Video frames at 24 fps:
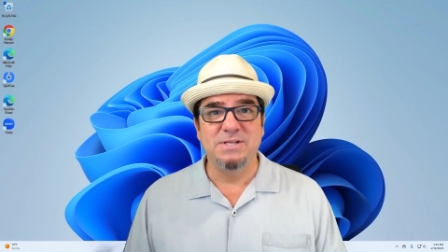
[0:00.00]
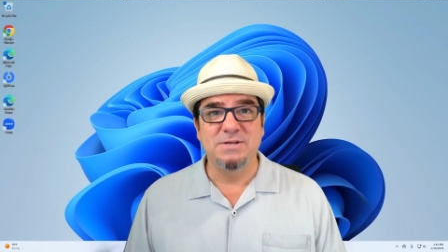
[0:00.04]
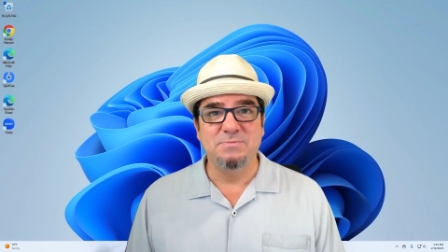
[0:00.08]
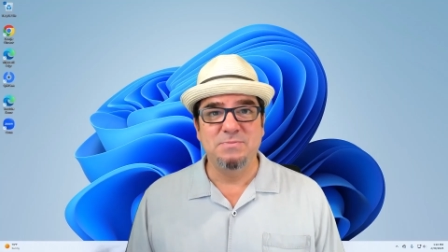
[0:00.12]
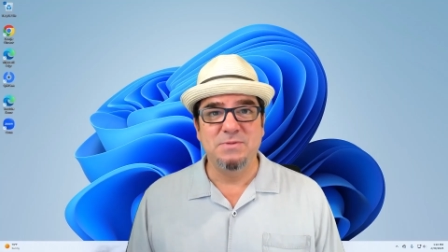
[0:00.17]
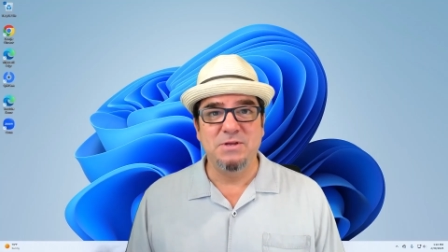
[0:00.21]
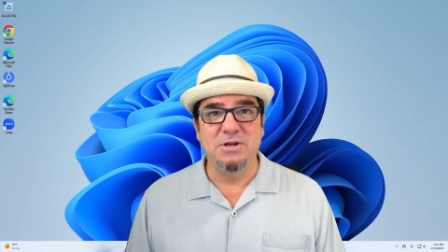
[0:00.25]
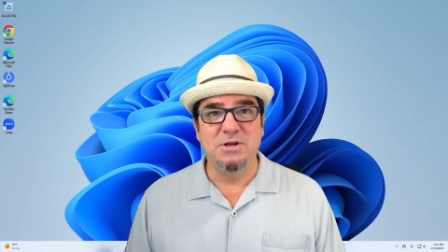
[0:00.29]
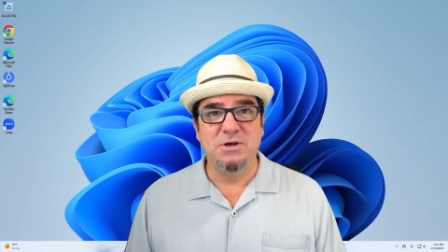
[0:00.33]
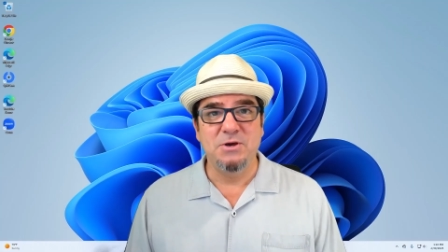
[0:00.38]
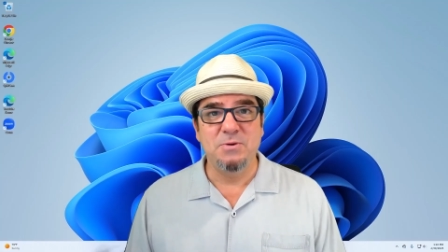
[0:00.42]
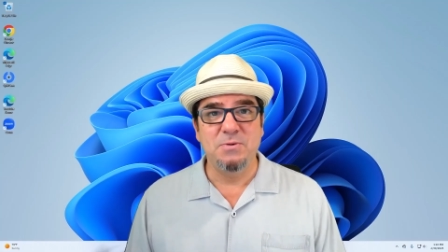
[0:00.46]
let
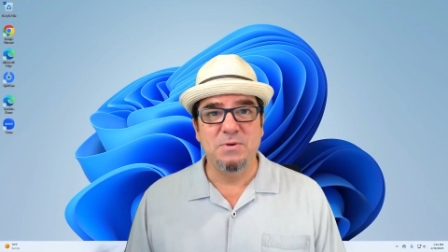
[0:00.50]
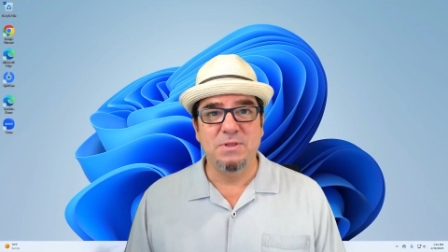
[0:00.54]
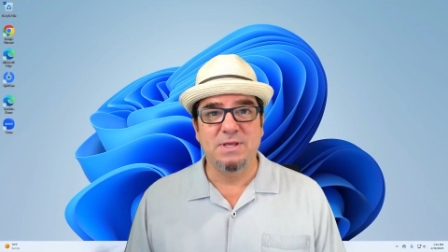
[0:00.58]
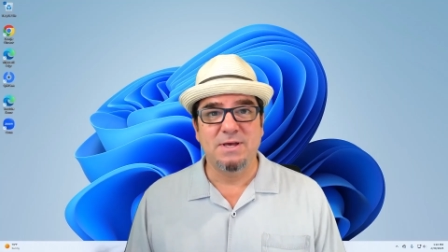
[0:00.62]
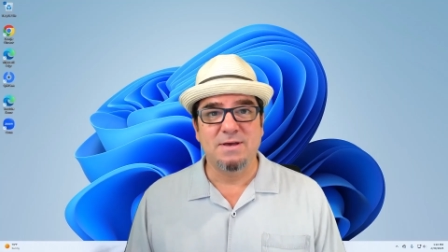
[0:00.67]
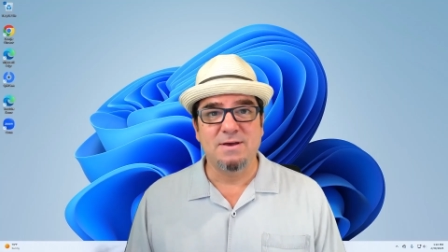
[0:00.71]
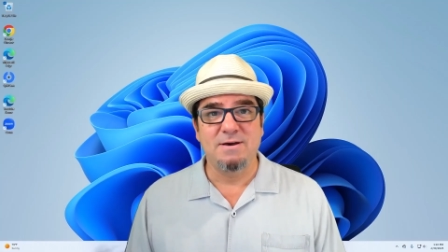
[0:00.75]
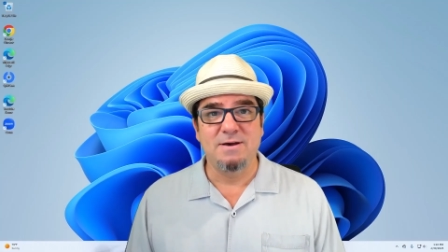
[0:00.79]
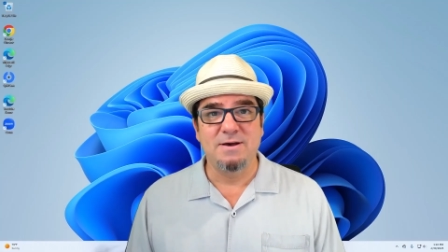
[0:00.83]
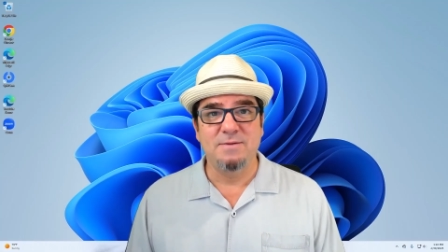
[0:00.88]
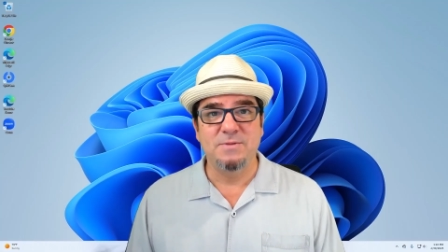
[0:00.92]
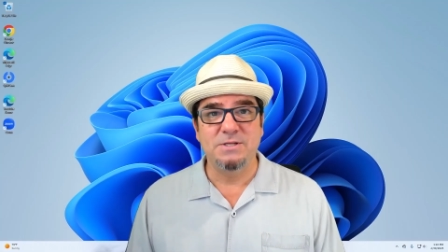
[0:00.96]
me know in the
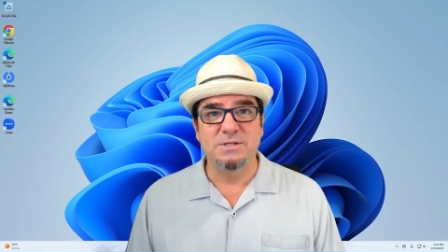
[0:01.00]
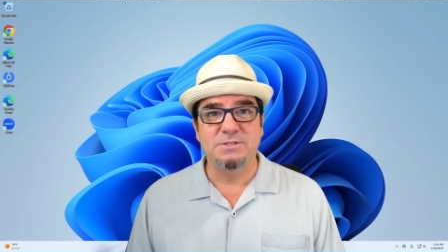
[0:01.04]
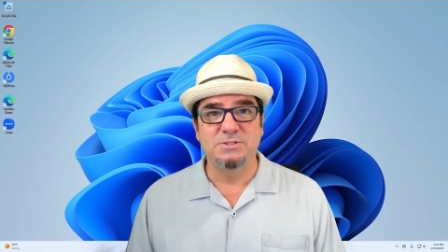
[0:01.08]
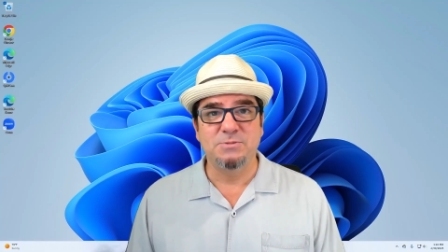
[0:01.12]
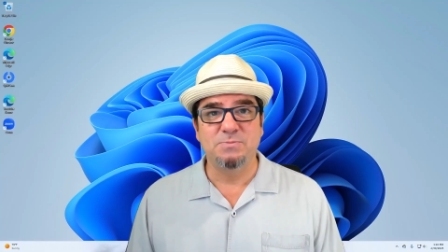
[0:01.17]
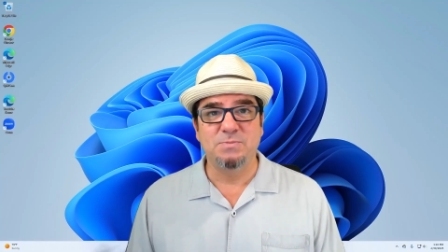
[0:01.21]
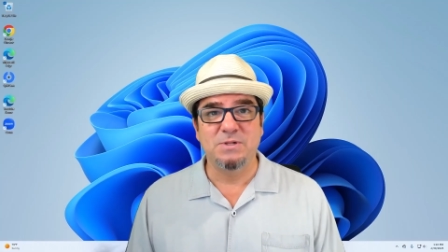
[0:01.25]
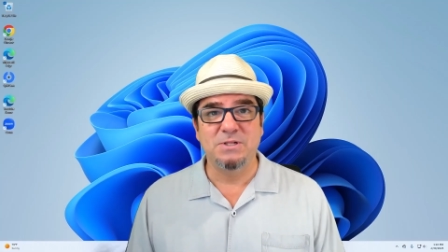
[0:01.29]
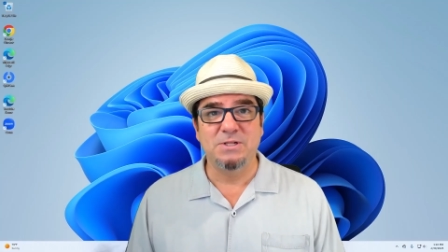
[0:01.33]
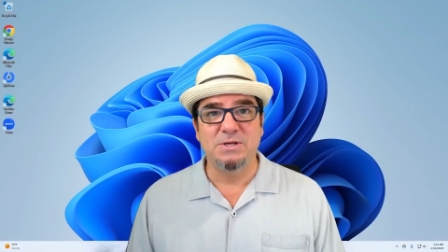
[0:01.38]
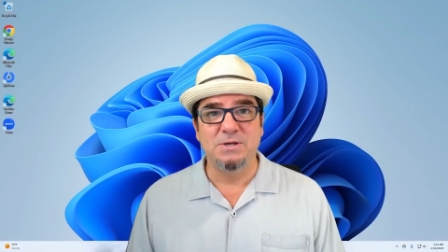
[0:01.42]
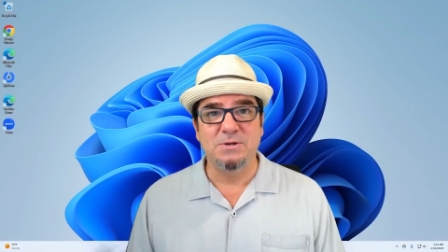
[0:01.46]
comments
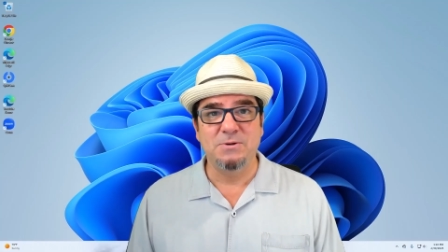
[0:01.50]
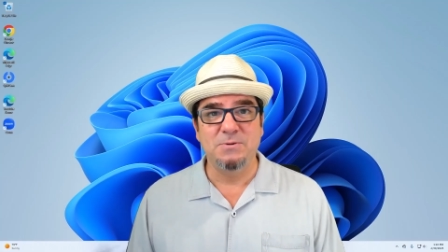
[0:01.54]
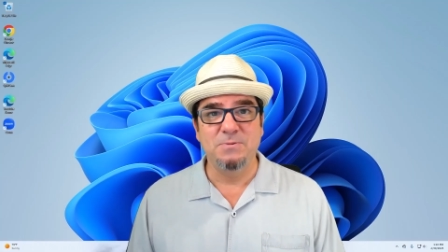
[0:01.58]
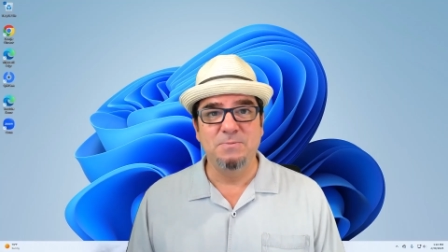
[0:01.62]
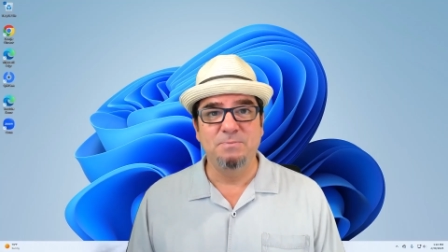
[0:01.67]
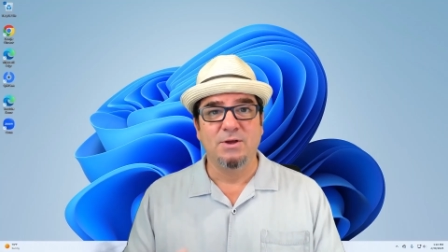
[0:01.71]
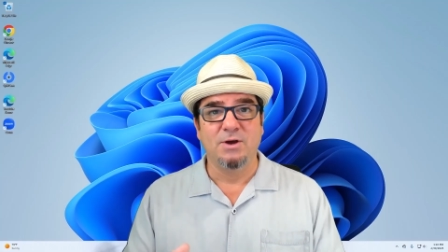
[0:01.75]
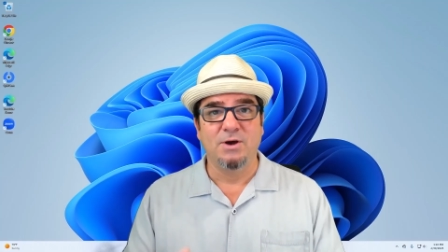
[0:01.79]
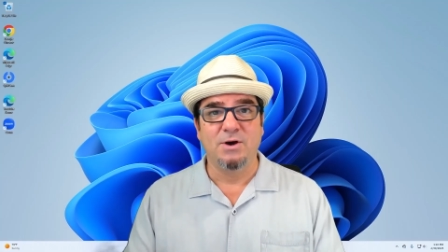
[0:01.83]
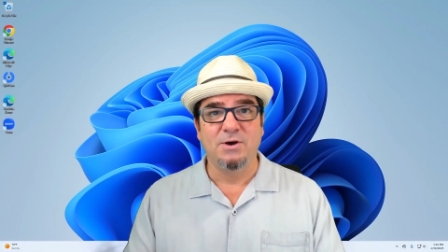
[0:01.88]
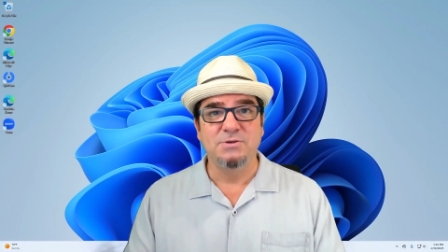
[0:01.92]
below.